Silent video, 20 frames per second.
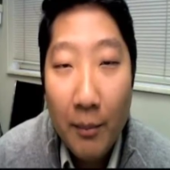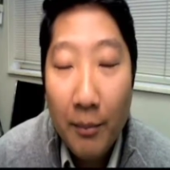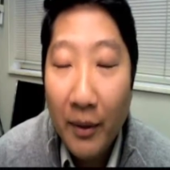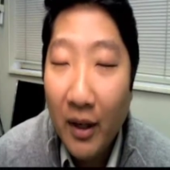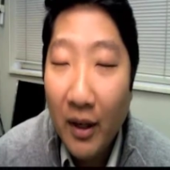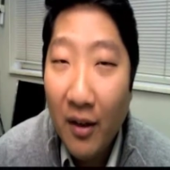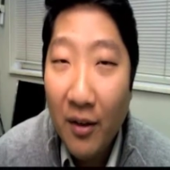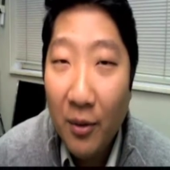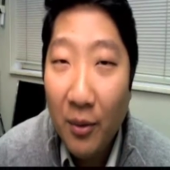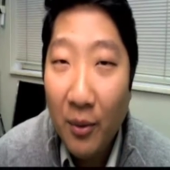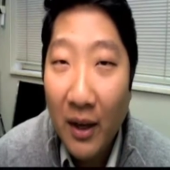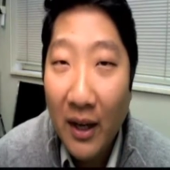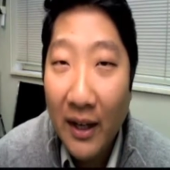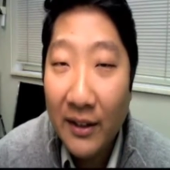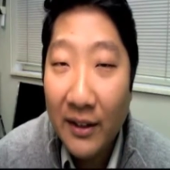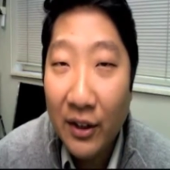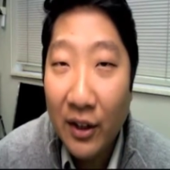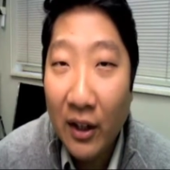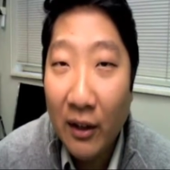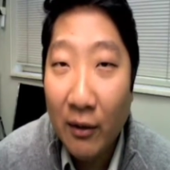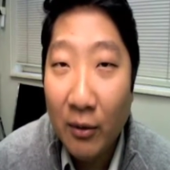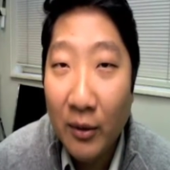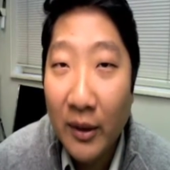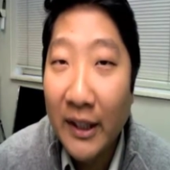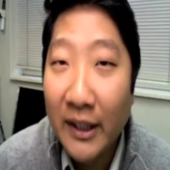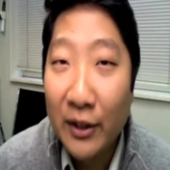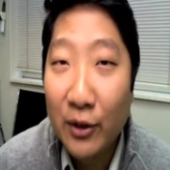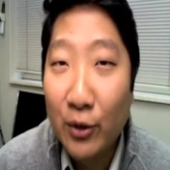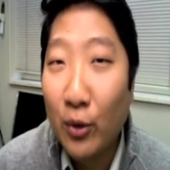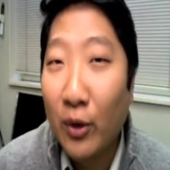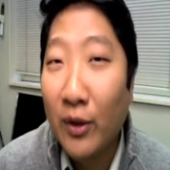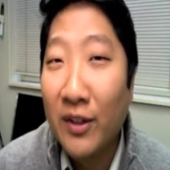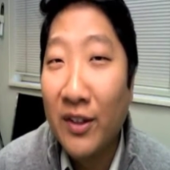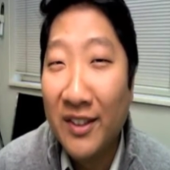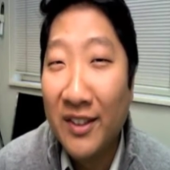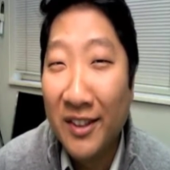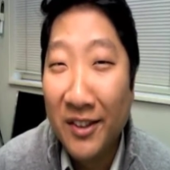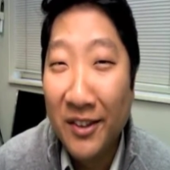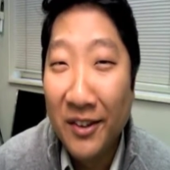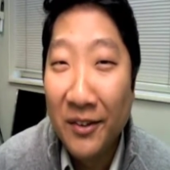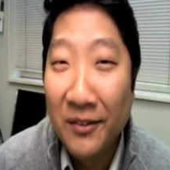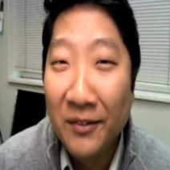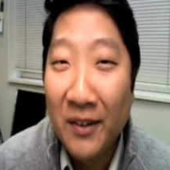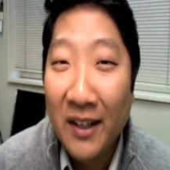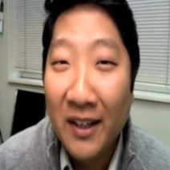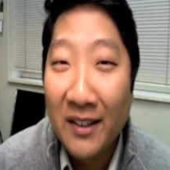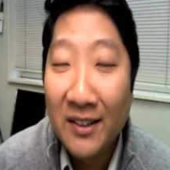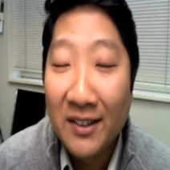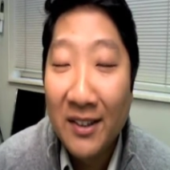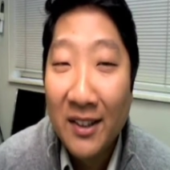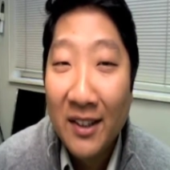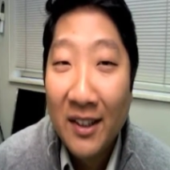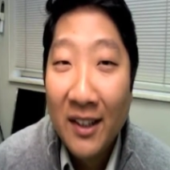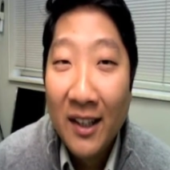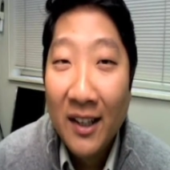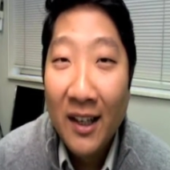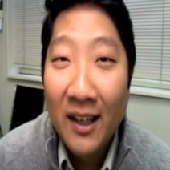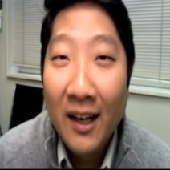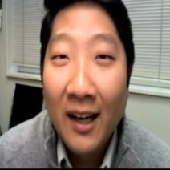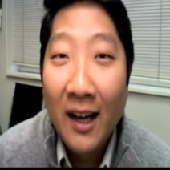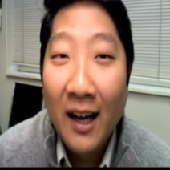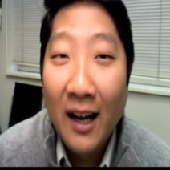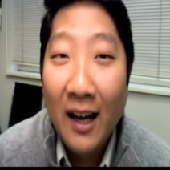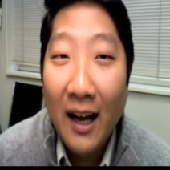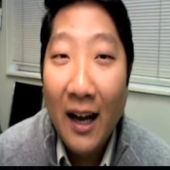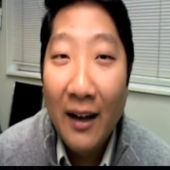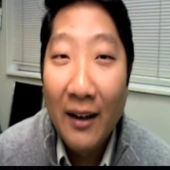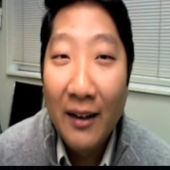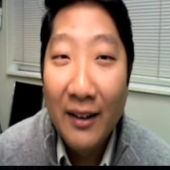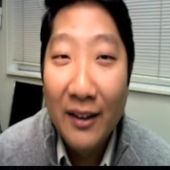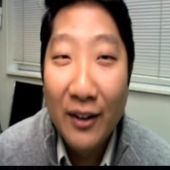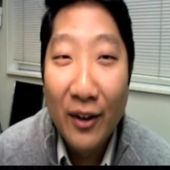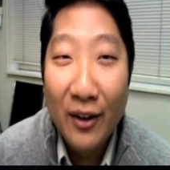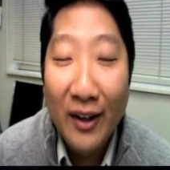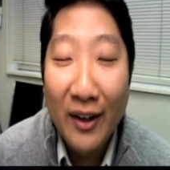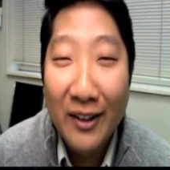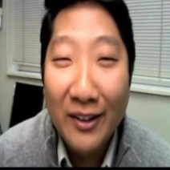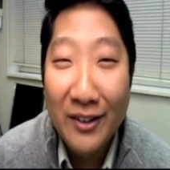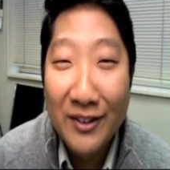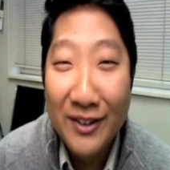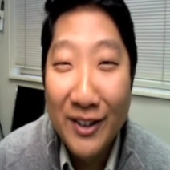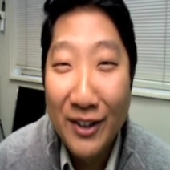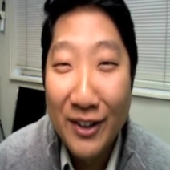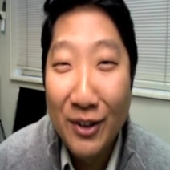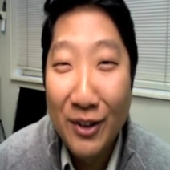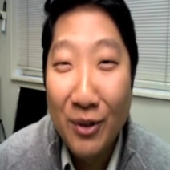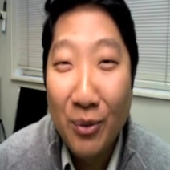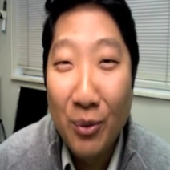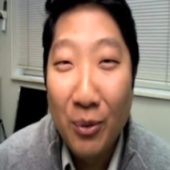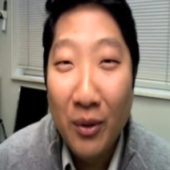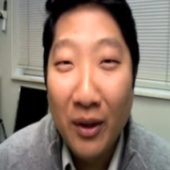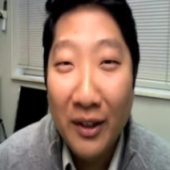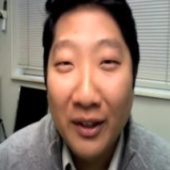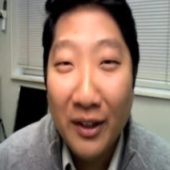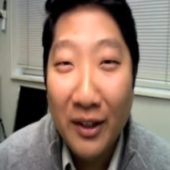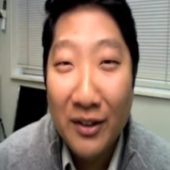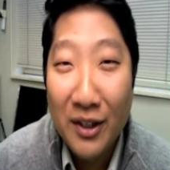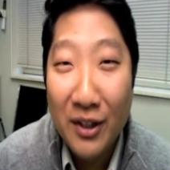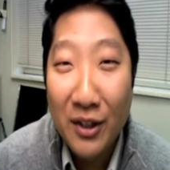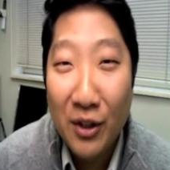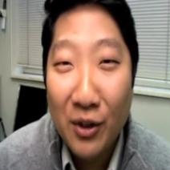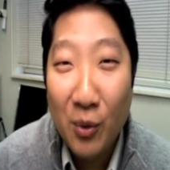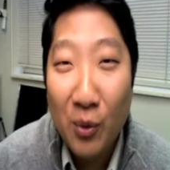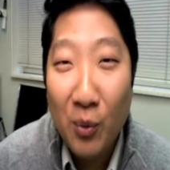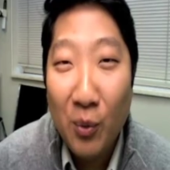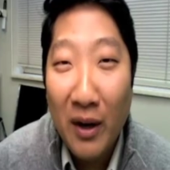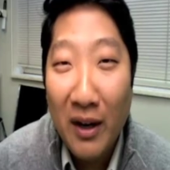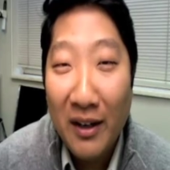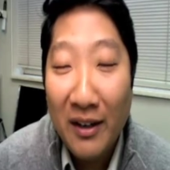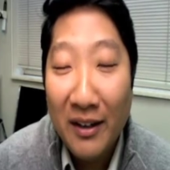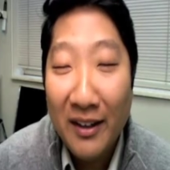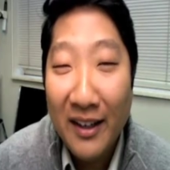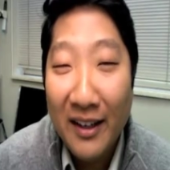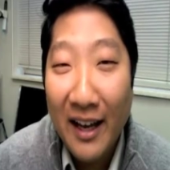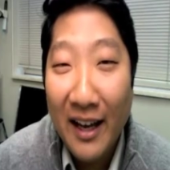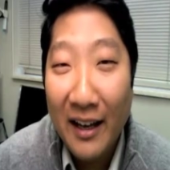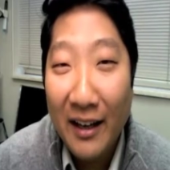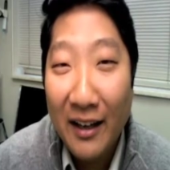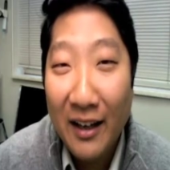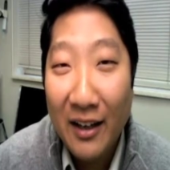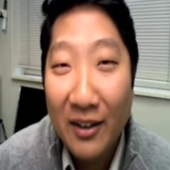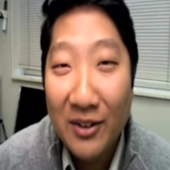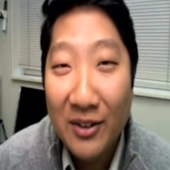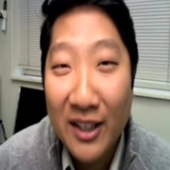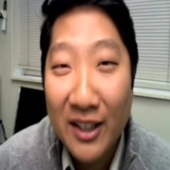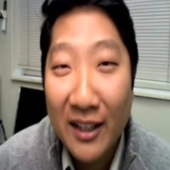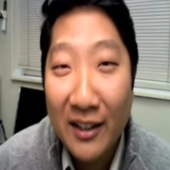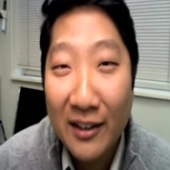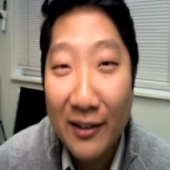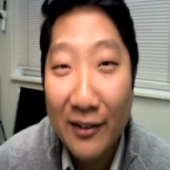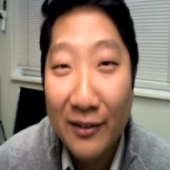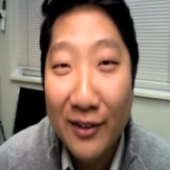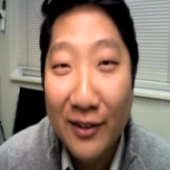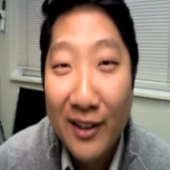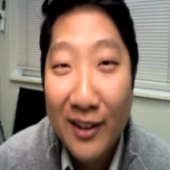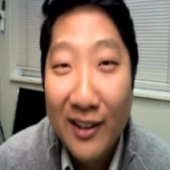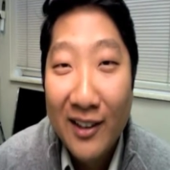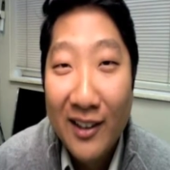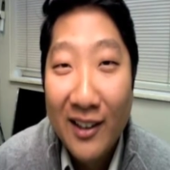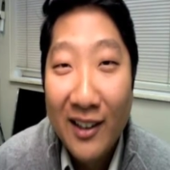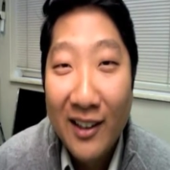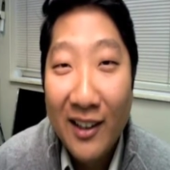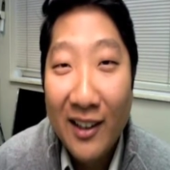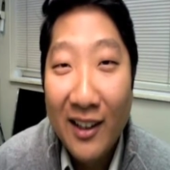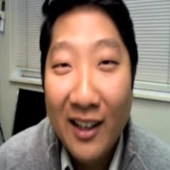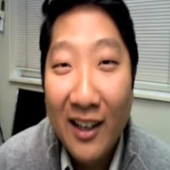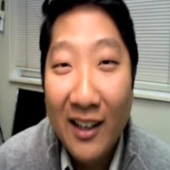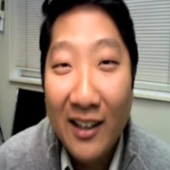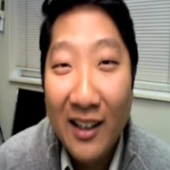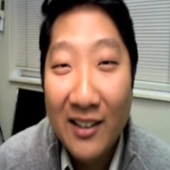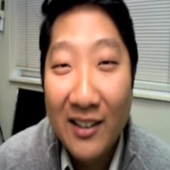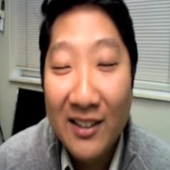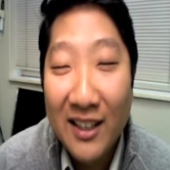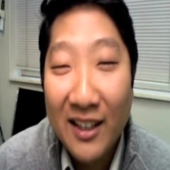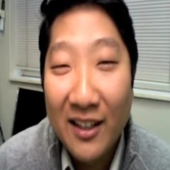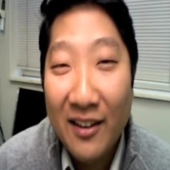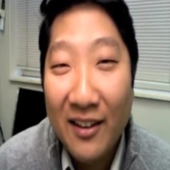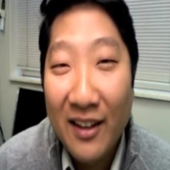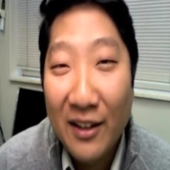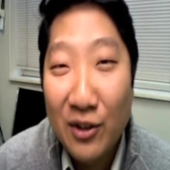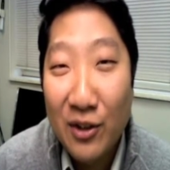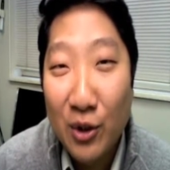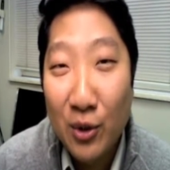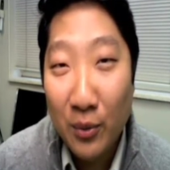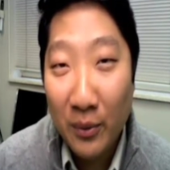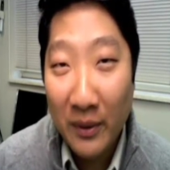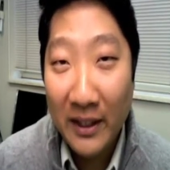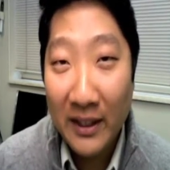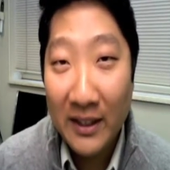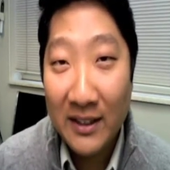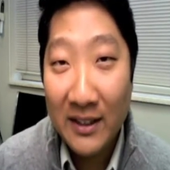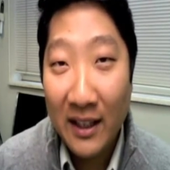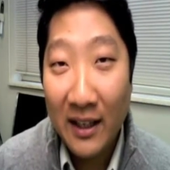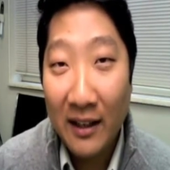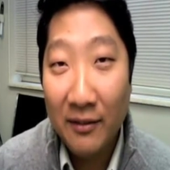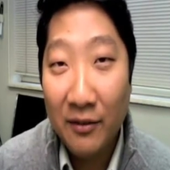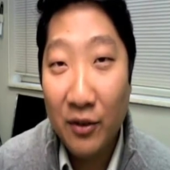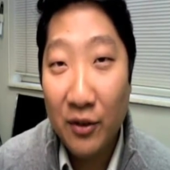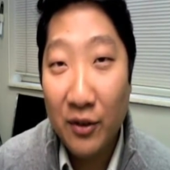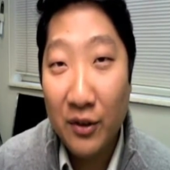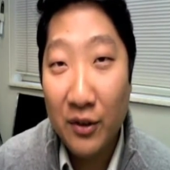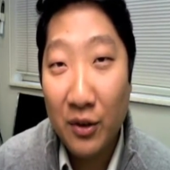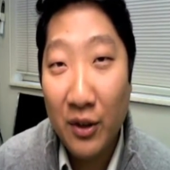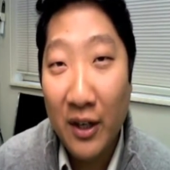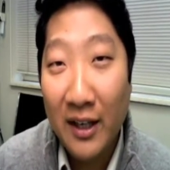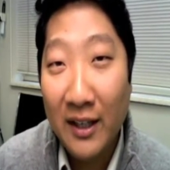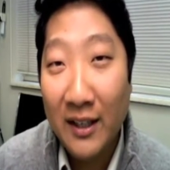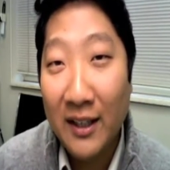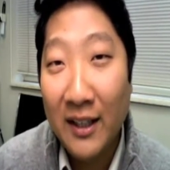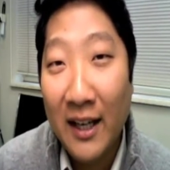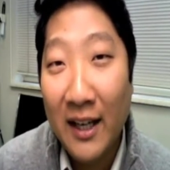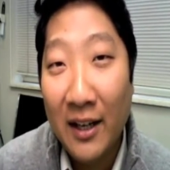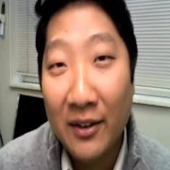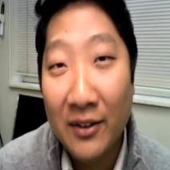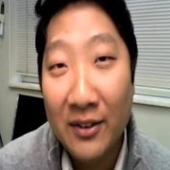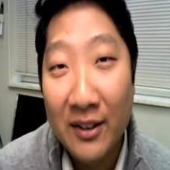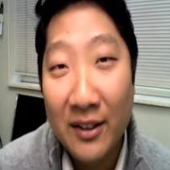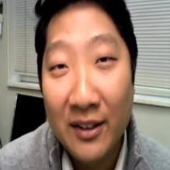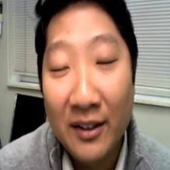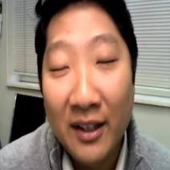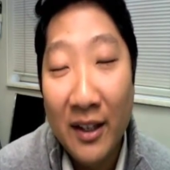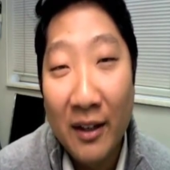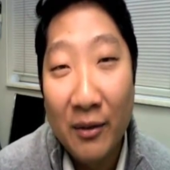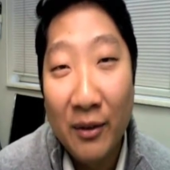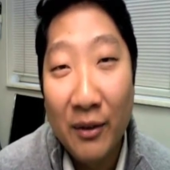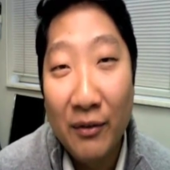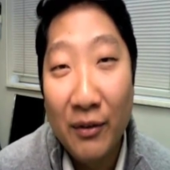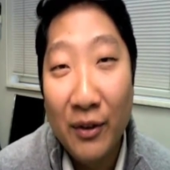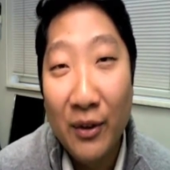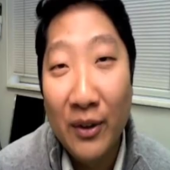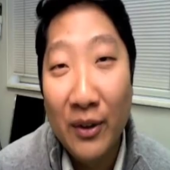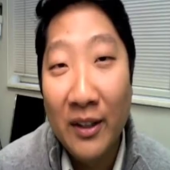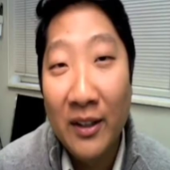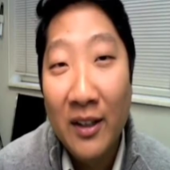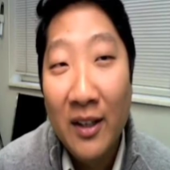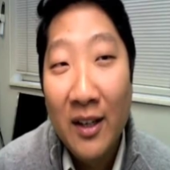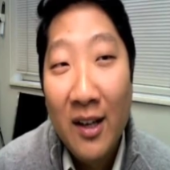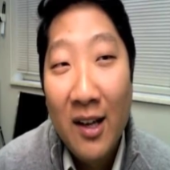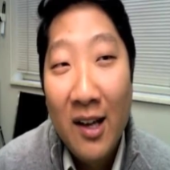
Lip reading: But otherwise, I really enjoyed this hearing device. I continue to wear it outside of that 2 weeks that I've tried it out and reviewed it.